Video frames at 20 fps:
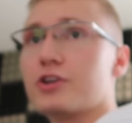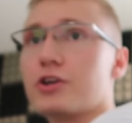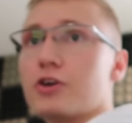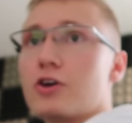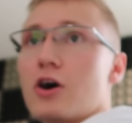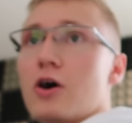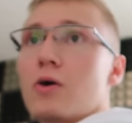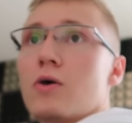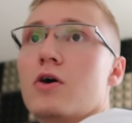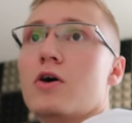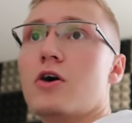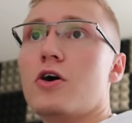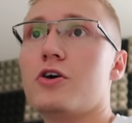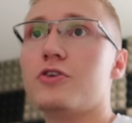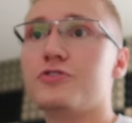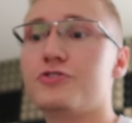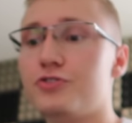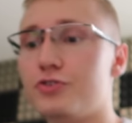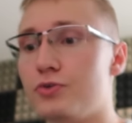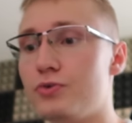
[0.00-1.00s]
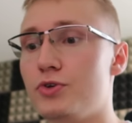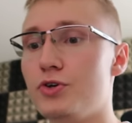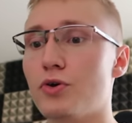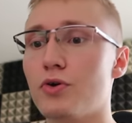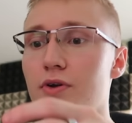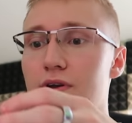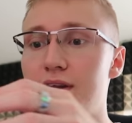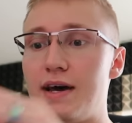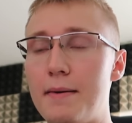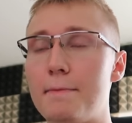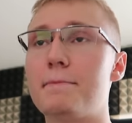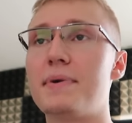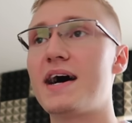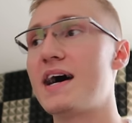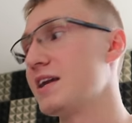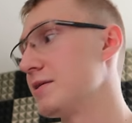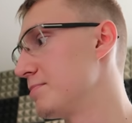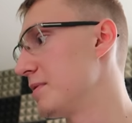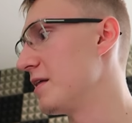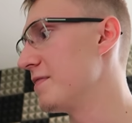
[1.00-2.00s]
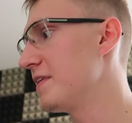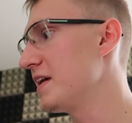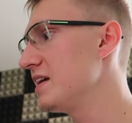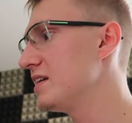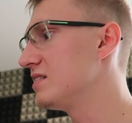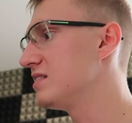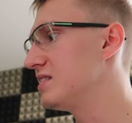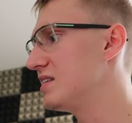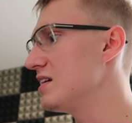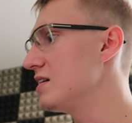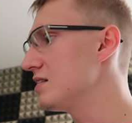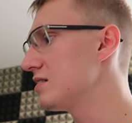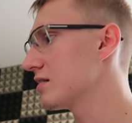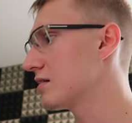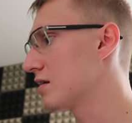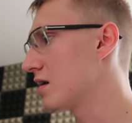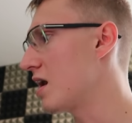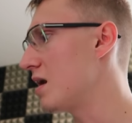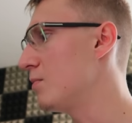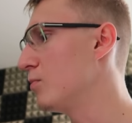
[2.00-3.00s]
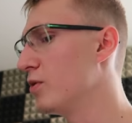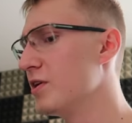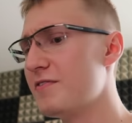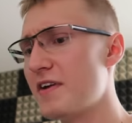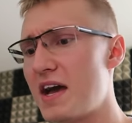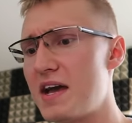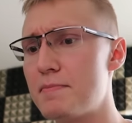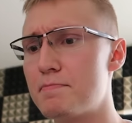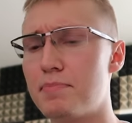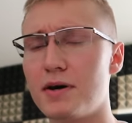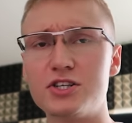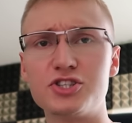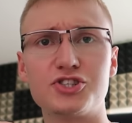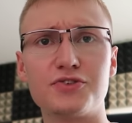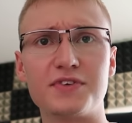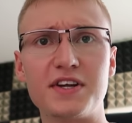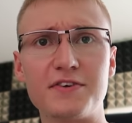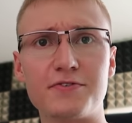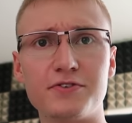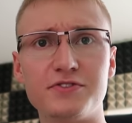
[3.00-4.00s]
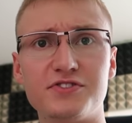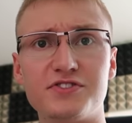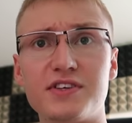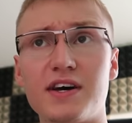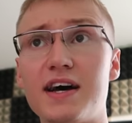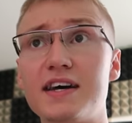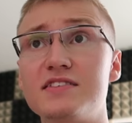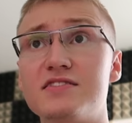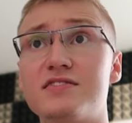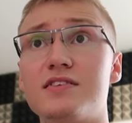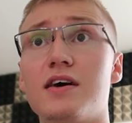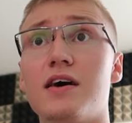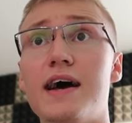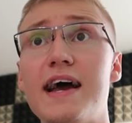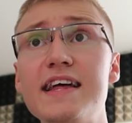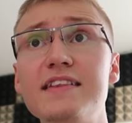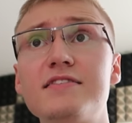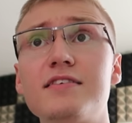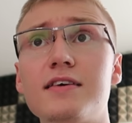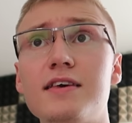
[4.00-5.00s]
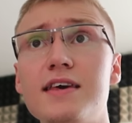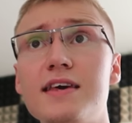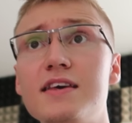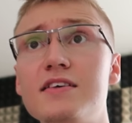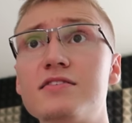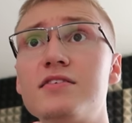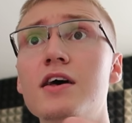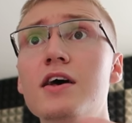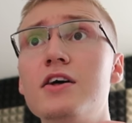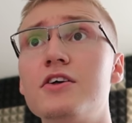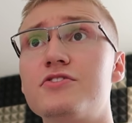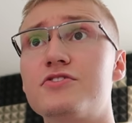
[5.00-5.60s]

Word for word: gonna go onto your numpad. But they did come with a bunch of different sized uh, enter keys.